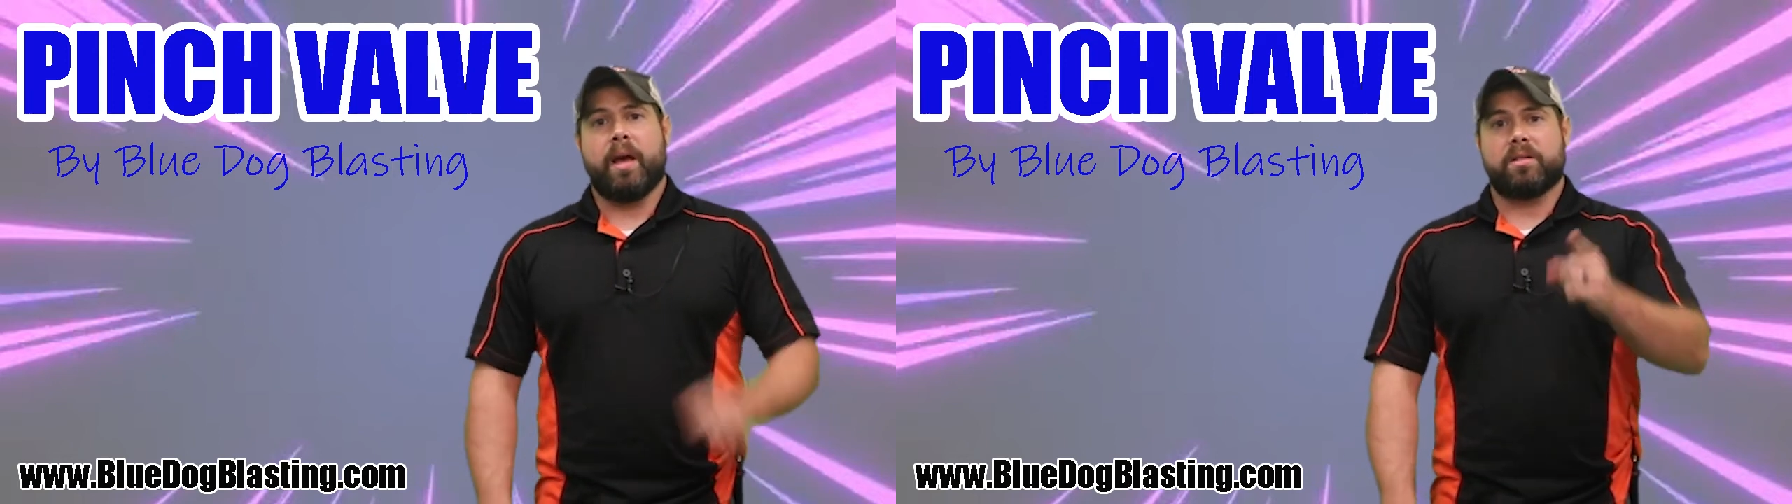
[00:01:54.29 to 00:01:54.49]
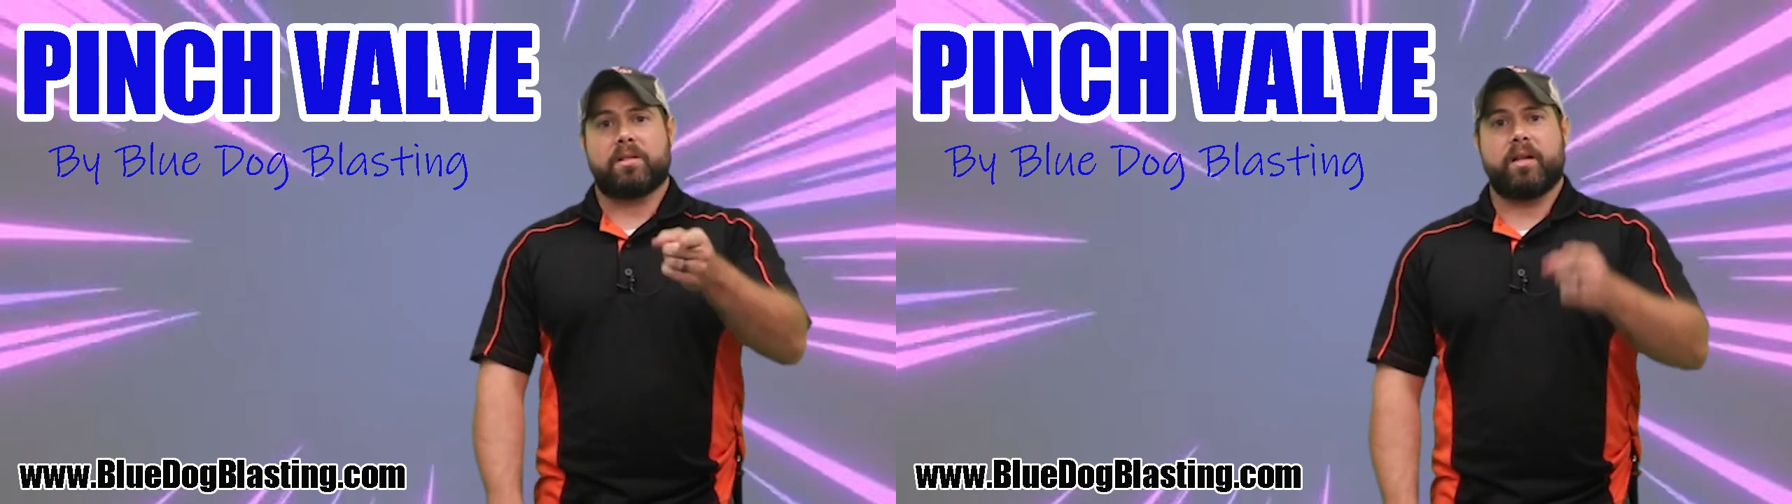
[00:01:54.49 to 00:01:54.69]

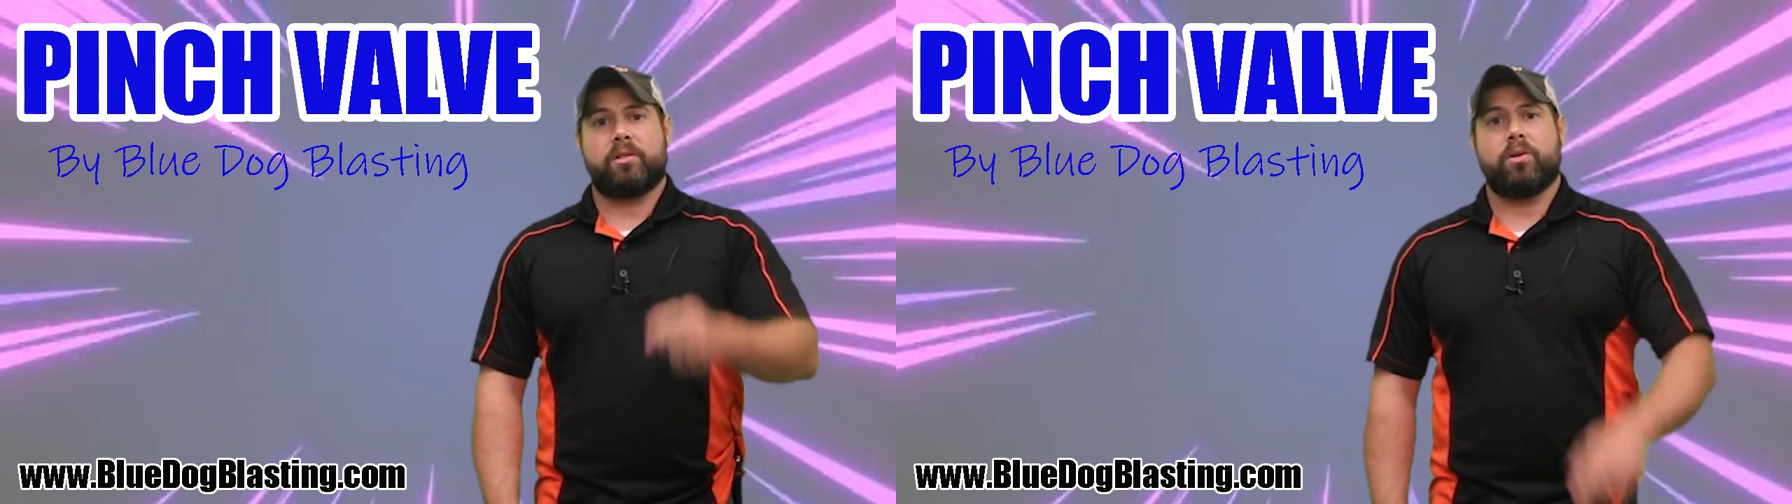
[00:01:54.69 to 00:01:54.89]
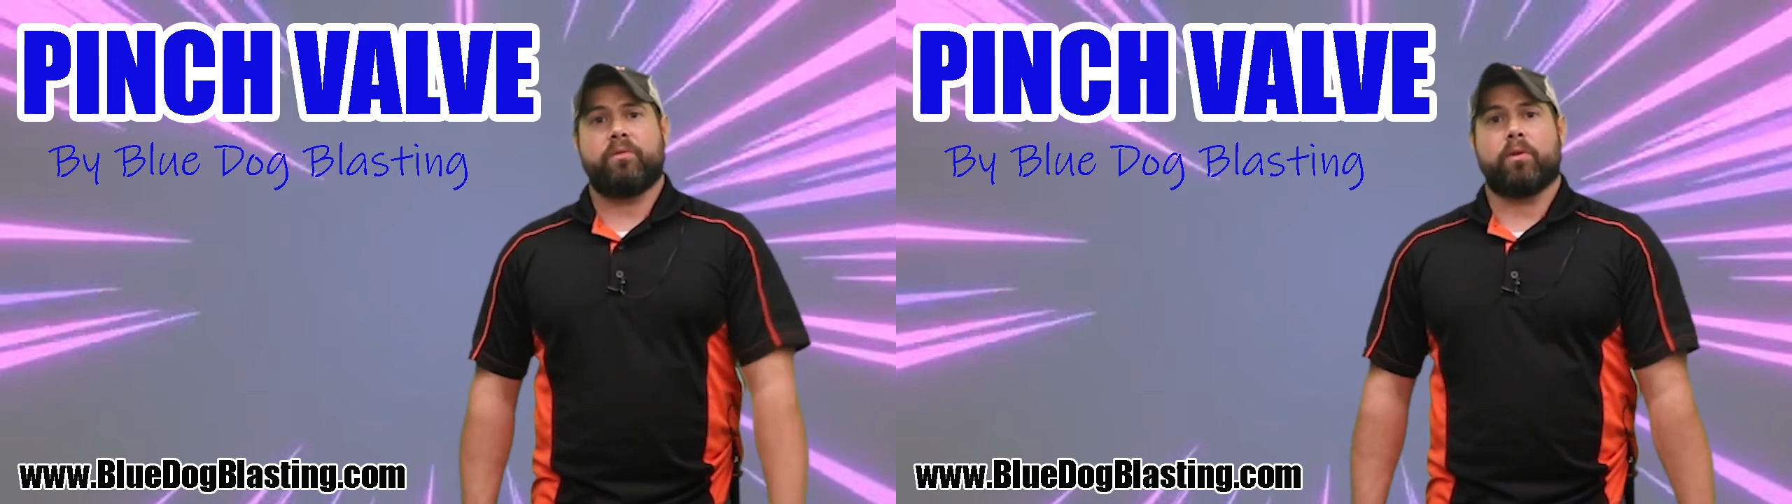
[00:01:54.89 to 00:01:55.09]
and stay
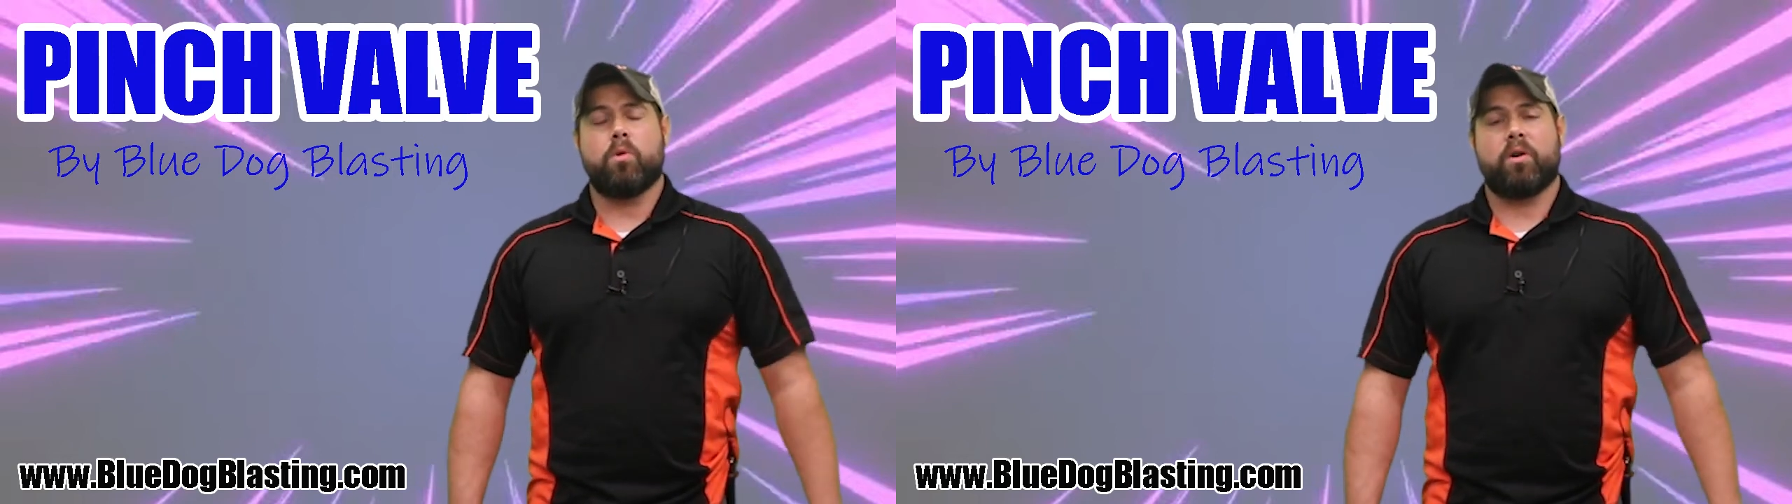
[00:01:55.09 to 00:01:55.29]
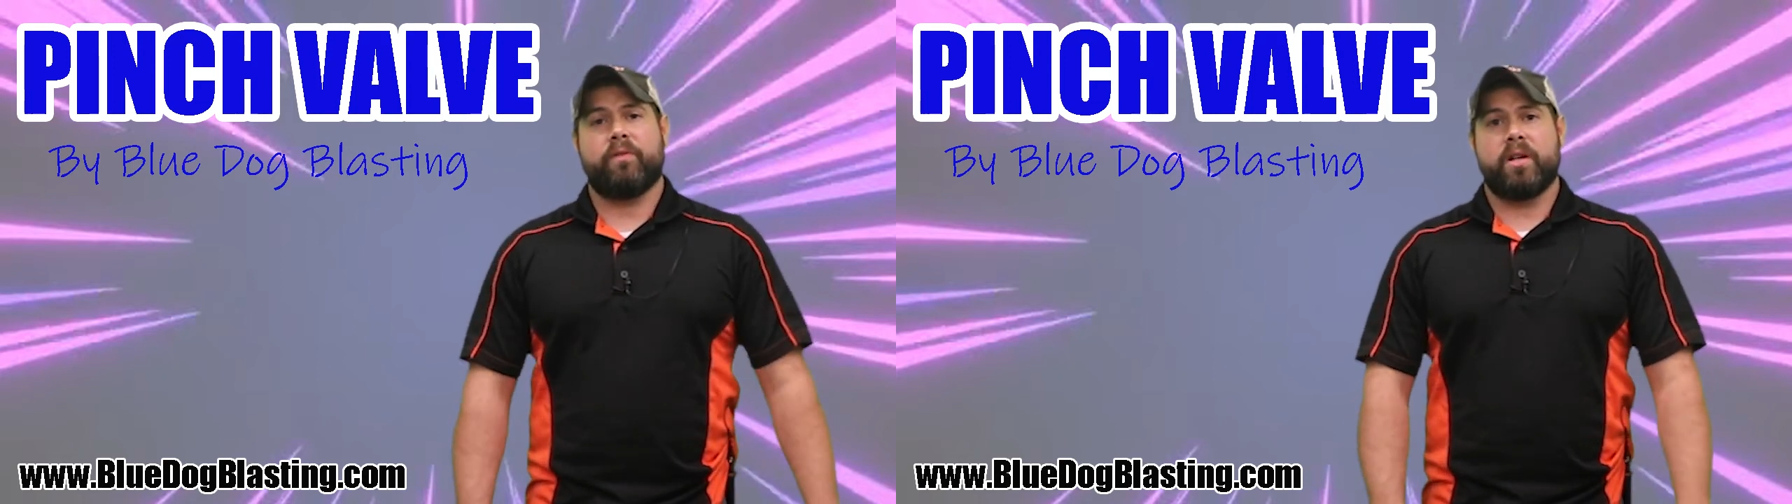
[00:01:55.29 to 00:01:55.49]
tuned for
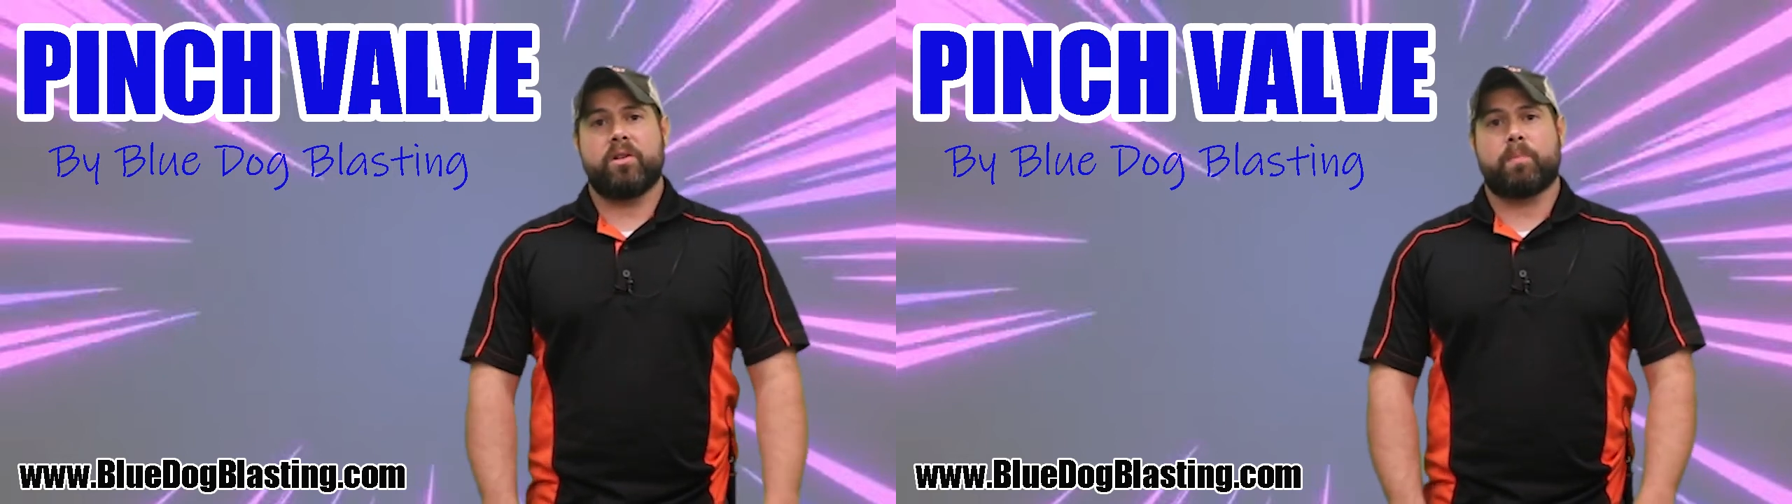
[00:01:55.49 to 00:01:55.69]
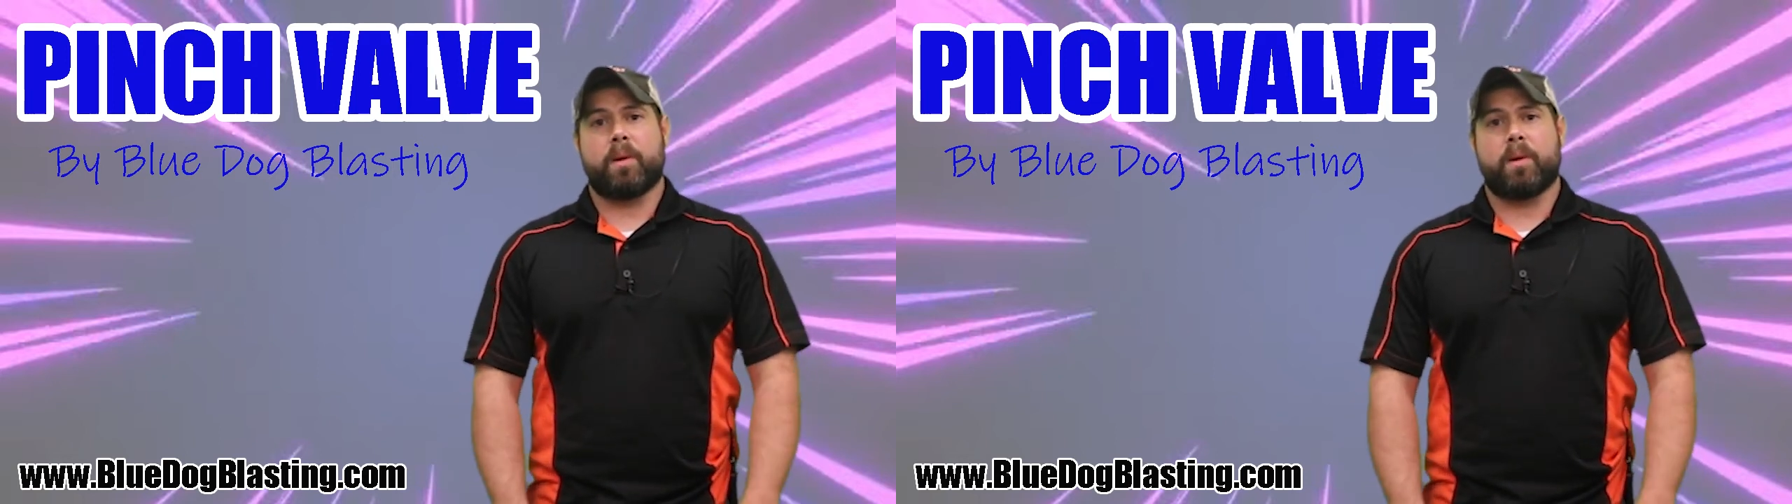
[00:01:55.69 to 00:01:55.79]
more videos